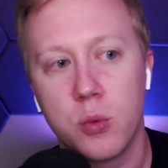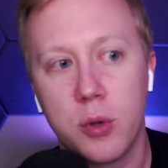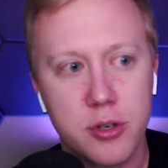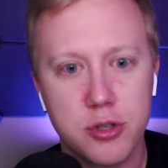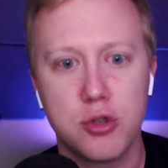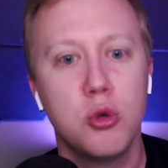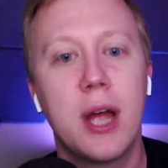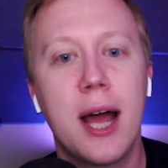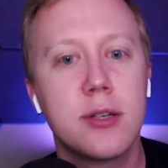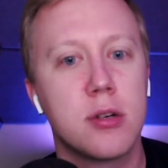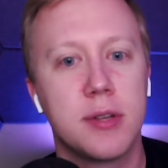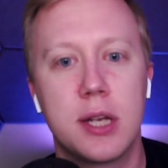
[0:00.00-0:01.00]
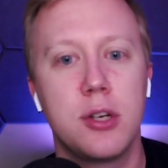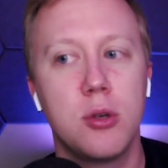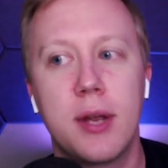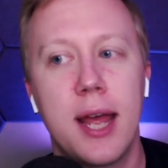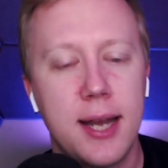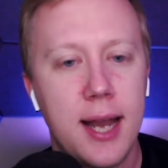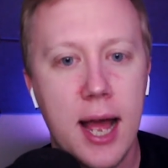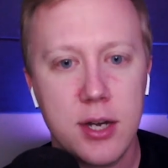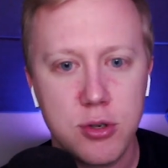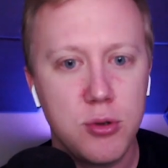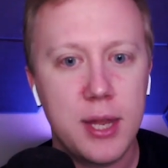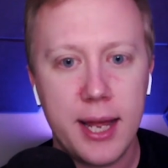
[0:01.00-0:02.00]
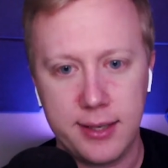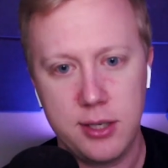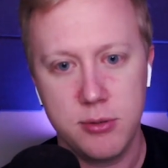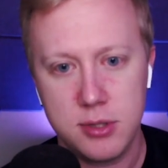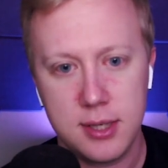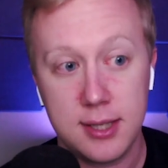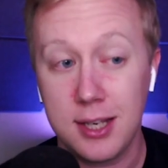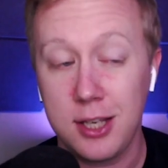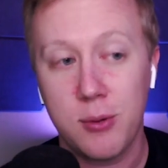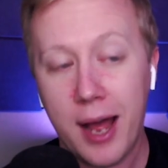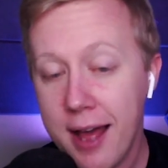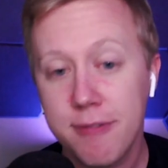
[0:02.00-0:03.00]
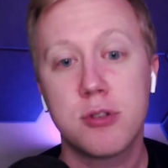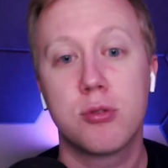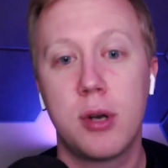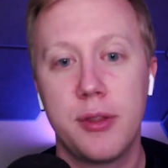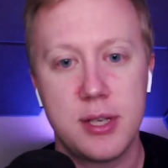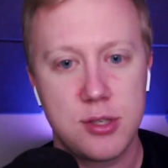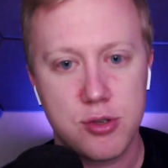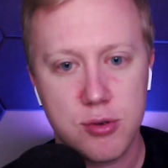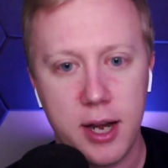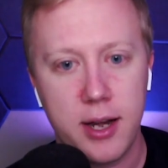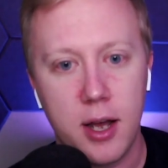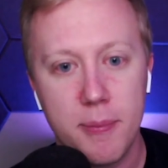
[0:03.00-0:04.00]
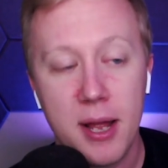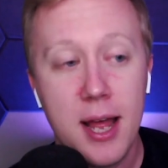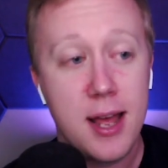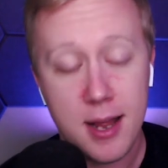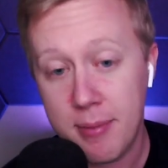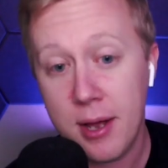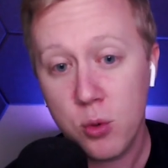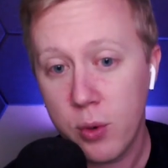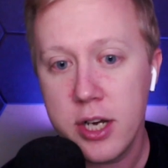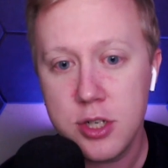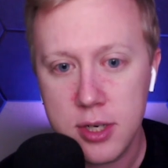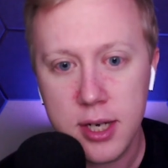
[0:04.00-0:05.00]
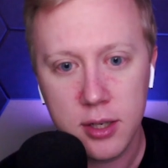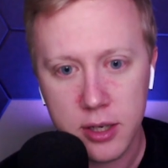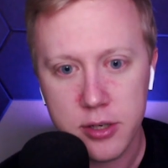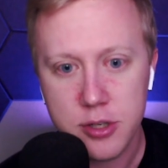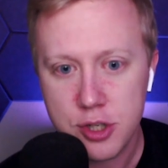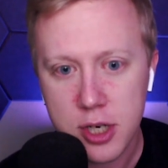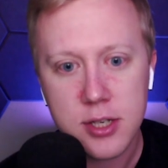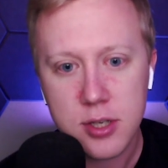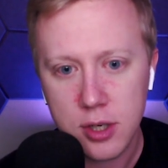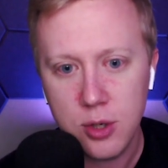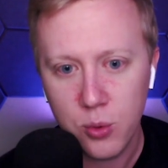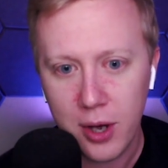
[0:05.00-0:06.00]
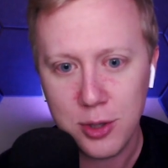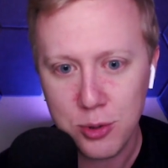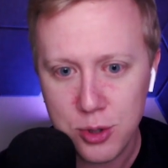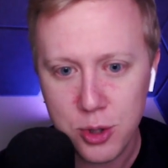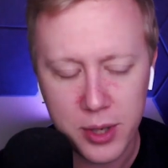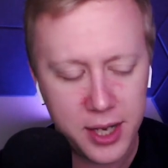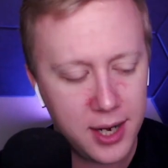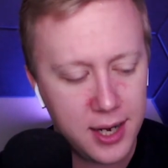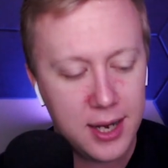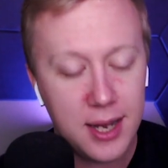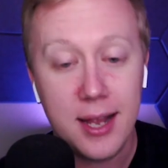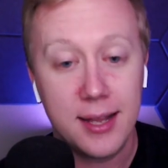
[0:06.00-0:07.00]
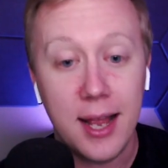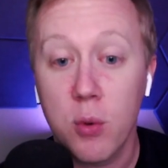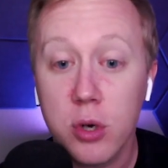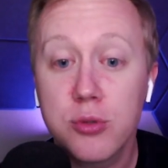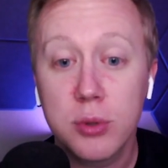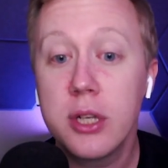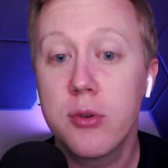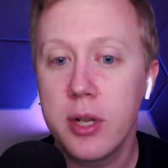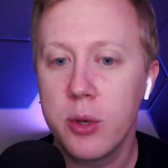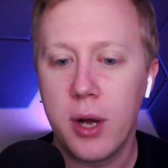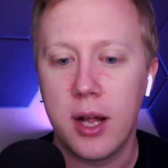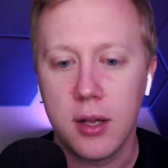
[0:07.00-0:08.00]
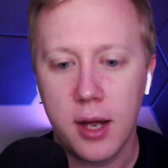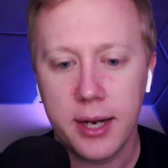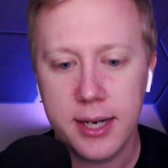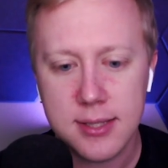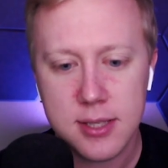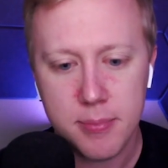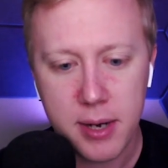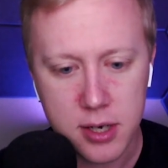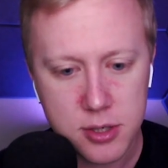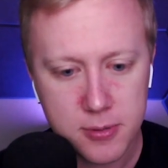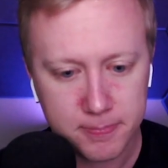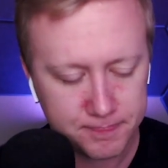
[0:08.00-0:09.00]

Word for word: Well, there's two guys over there. You cannot do that cutesy thing. You have to run this straight up. And by the way, Danielle Hunter is chasing you while you do it, and that worked really really well against the Bears.